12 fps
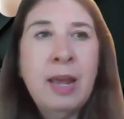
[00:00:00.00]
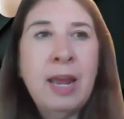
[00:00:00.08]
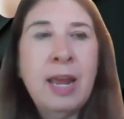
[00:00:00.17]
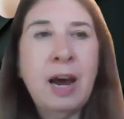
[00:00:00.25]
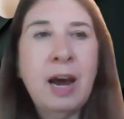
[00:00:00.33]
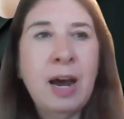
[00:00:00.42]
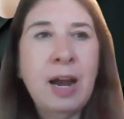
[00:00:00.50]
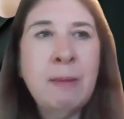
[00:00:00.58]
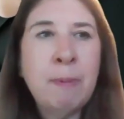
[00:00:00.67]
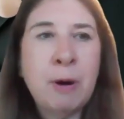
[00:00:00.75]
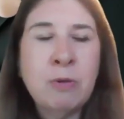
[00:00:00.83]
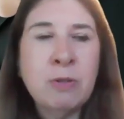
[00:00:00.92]
And
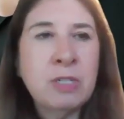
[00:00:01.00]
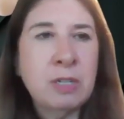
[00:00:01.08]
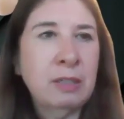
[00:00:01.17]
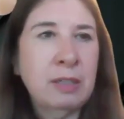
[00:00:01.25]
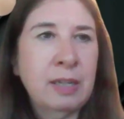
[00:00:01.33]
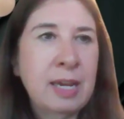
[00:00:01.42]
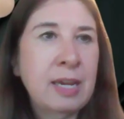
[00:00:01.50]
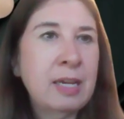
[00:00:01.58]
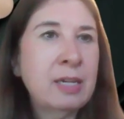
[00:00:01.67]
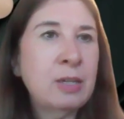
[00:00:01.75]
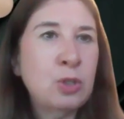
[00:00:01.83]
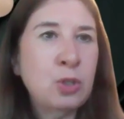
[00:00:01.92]
I post a link
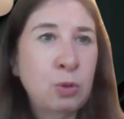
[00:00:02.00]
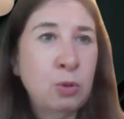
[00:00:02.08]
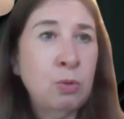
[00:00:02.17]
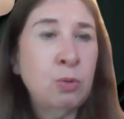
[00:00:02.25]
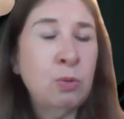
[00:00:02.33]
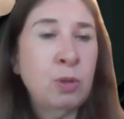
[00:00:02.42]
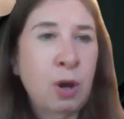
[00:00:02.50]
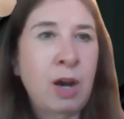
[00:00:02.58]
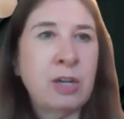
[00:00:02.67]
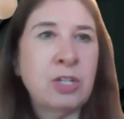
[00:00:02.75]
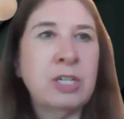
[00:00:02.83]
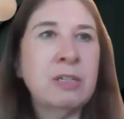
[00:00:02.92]
to the
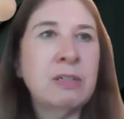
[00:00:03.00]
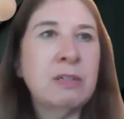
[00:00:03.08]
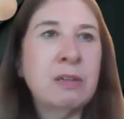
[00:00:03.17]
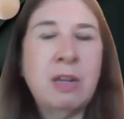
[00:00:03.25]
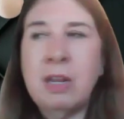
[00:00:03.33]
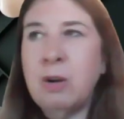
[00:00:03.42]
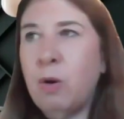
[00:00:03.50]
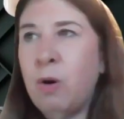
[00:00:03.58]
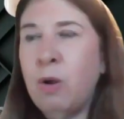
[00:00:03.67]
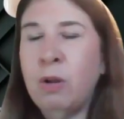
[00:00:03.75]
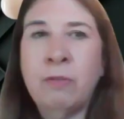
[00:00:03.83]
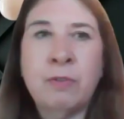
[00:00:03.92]
auction in
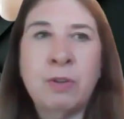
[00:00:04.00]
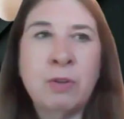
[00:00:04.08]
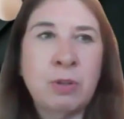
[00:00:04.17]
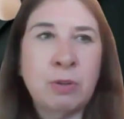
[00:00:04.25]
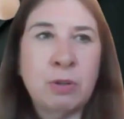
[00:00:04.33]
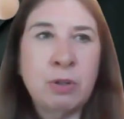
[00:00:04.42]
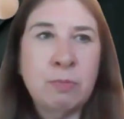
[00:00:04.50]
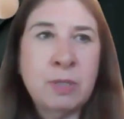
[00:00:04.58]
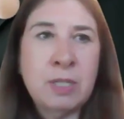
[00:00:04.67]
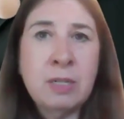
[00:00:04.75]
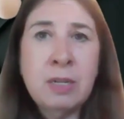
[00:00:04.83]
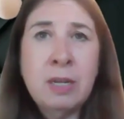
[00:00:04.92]
all of those
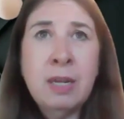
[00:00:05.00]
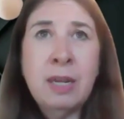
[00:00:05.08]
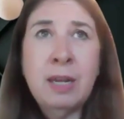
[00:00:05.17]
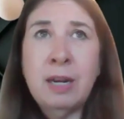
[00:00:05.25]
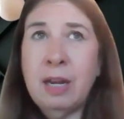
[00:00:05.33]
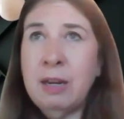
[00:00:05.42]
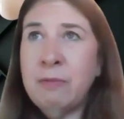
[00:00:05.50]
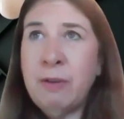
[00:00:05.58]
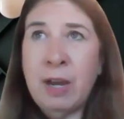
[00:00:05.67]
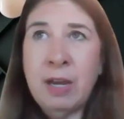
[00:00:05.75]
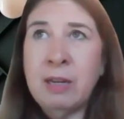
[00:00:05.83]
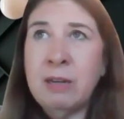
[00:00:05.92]
groups. And I've
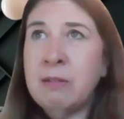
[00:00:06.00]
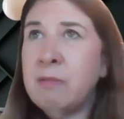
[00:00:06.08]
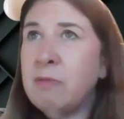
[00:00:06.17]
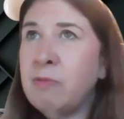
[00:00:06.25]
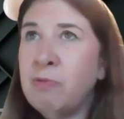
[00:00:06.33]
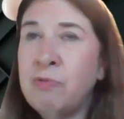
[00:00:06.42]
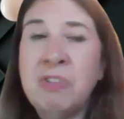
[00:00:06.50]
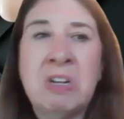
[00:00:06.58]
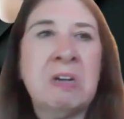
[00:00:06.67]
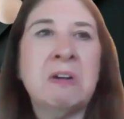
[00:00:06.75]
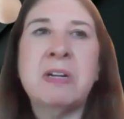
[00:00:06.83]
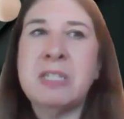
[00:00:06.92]
had
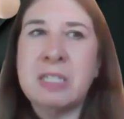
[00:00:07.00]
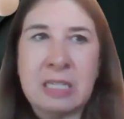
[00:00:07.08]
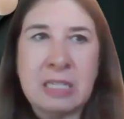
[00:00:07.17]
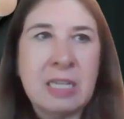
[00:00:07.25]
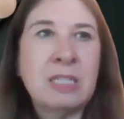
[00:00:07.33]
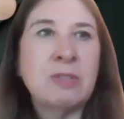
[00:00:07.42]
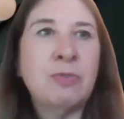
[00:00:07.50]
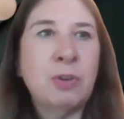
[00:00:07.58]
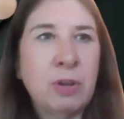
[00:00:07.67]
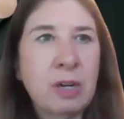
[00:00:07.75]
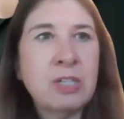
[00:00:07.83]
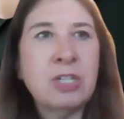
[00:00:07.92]
very
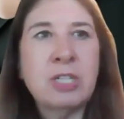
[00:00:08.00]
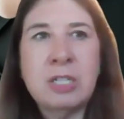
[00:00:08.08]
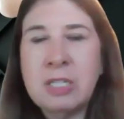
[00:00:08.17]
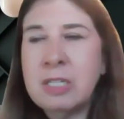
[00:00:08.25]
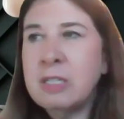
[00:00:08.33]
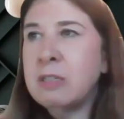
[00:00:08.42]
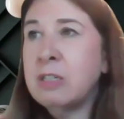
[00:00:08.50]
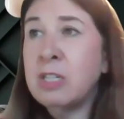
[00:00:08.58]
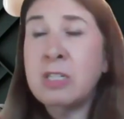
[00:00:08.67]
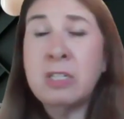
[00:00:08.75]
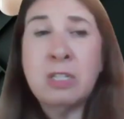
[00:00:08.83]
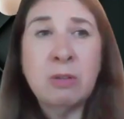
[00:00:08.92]
successful auctions
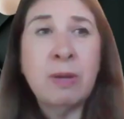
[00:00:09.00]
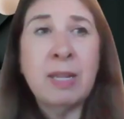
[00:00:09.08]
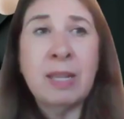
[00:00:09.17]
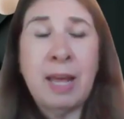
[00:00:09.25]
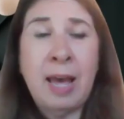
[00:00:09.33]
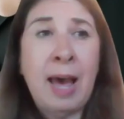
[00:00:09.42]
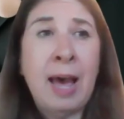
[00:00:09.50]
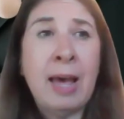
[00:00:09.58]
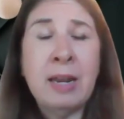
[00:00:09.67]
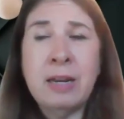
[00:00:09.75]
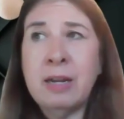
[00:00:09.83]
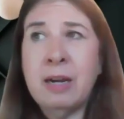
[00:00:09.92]
just doing that,